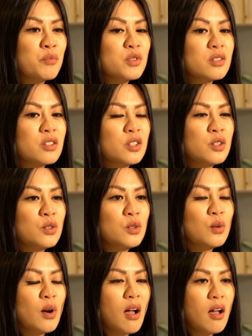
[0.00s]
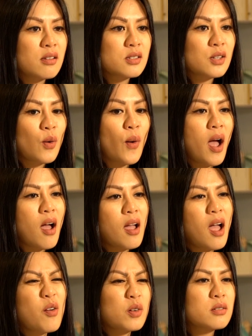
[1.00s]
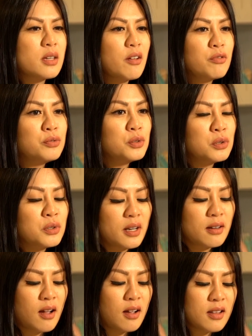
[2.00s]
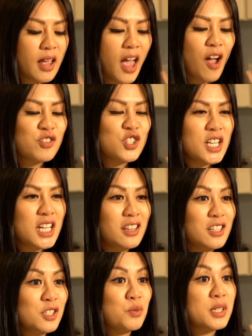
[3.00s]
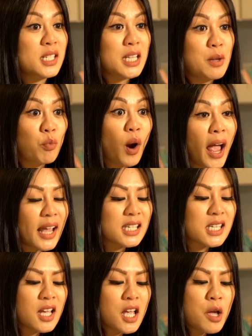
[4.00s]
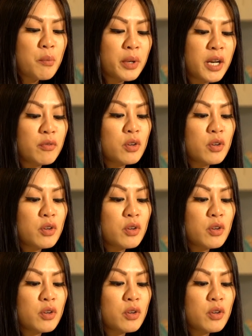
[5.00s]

so I would get full and not have to eat this with steamed rice. But if